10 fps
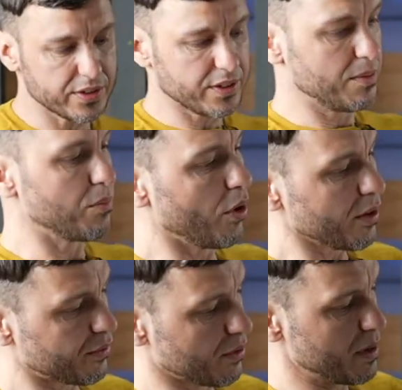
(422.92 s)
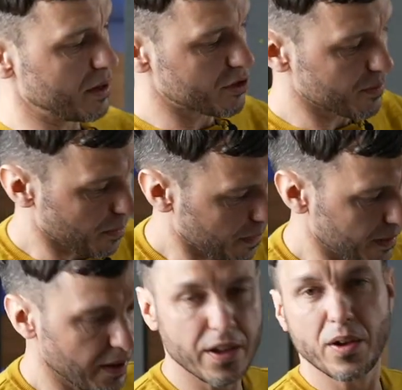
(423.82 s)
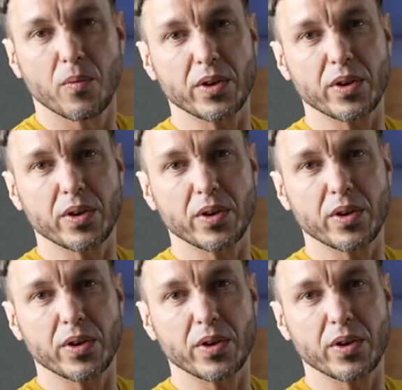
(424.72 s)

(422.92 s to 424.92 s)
in more information, we